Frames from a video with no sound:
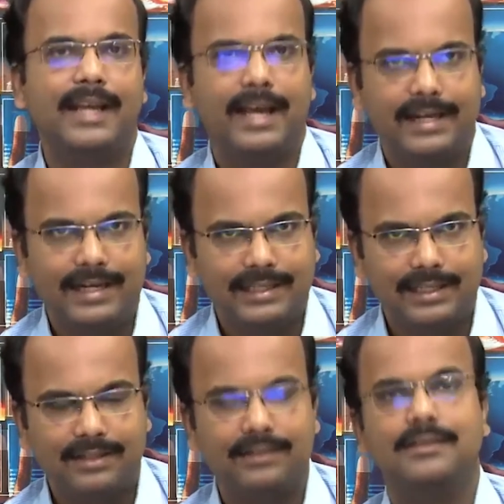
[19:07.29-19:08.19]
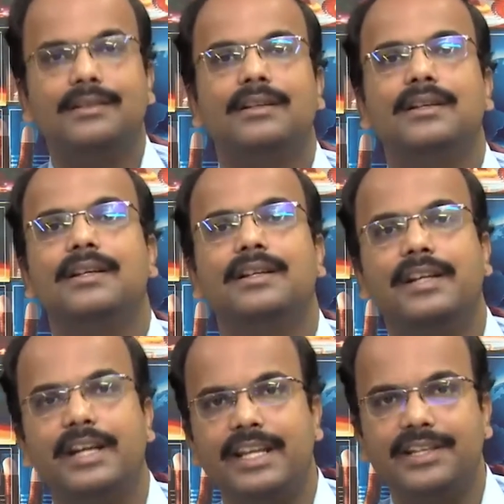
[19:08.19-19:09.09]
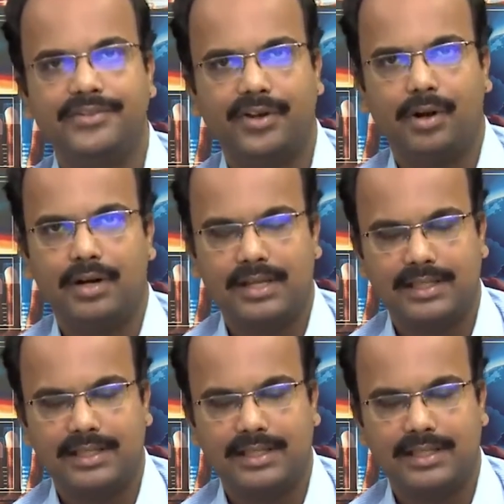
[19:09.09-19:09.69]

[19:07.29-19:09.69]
correct the radiance recorded